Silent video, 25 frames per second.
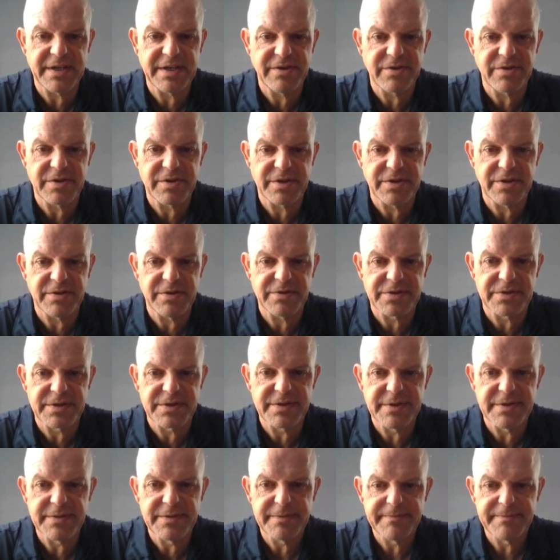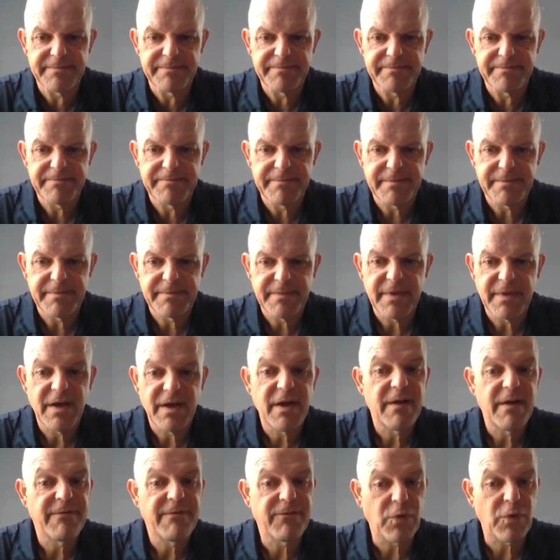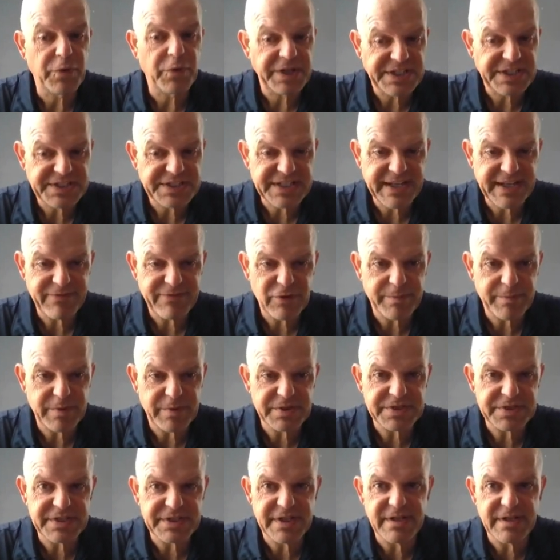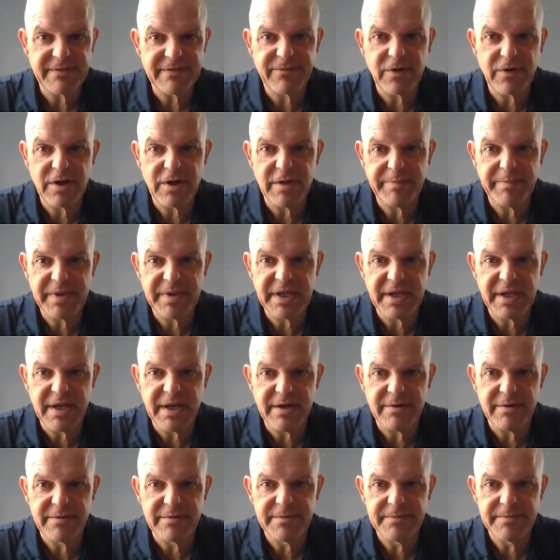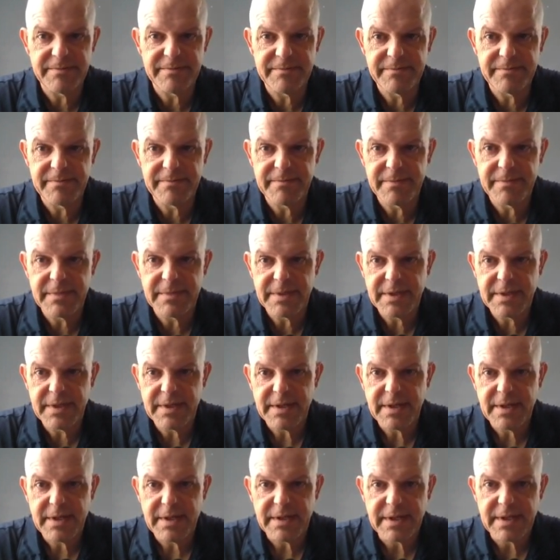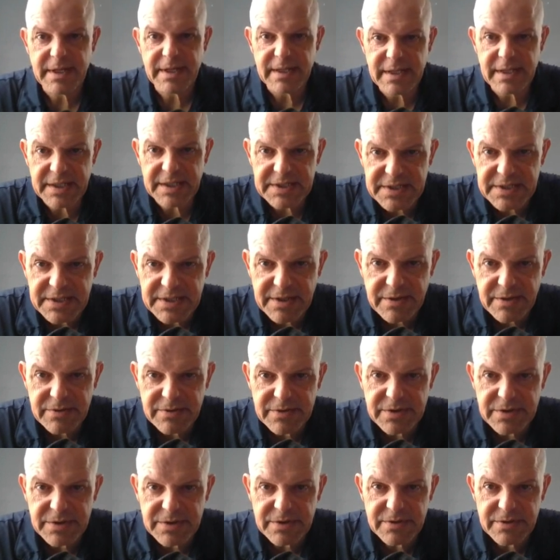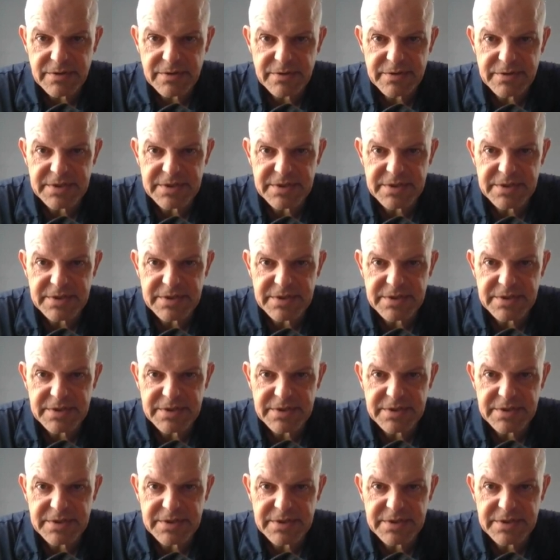you can use. 47% for EPL. Now let's go to